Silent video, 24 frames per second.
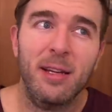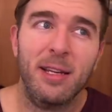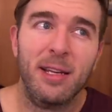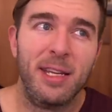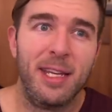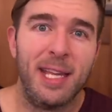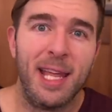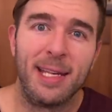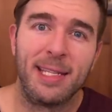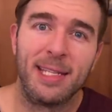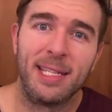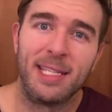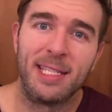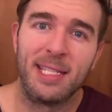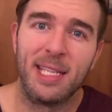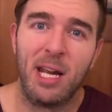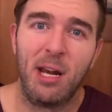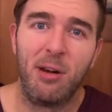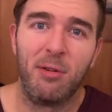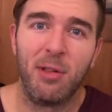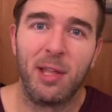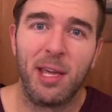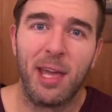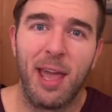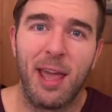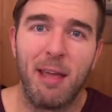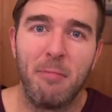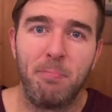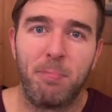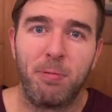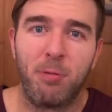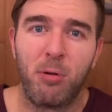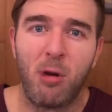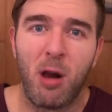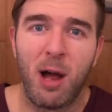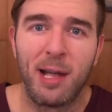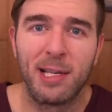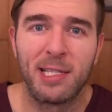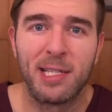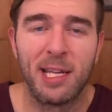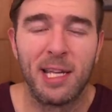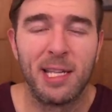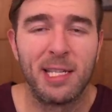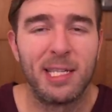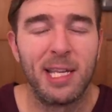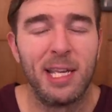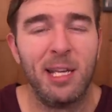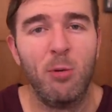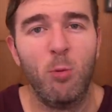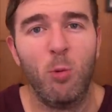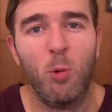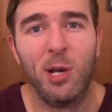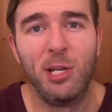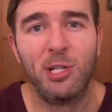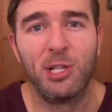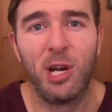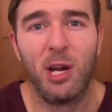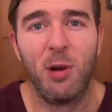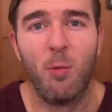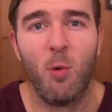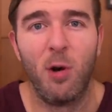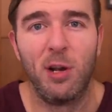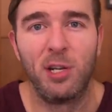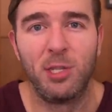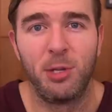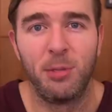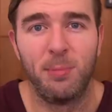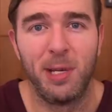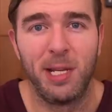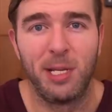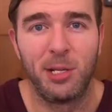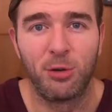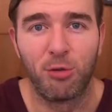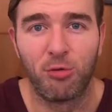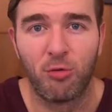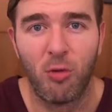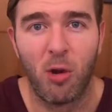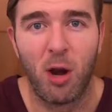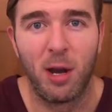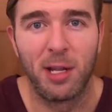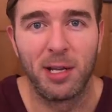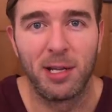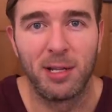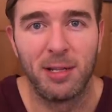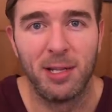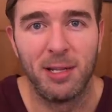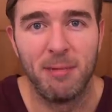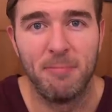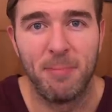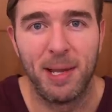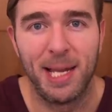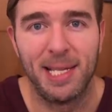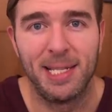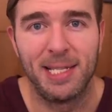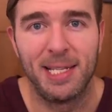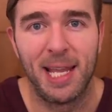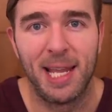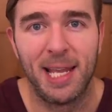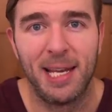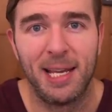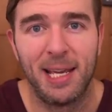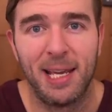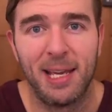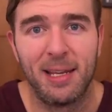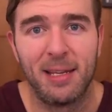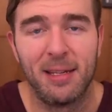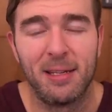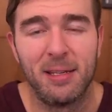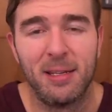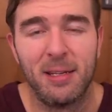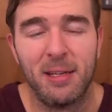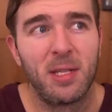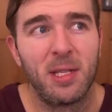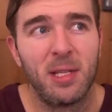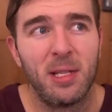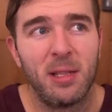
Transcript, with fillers: necessarily a process in which I want to be chronically maintaining.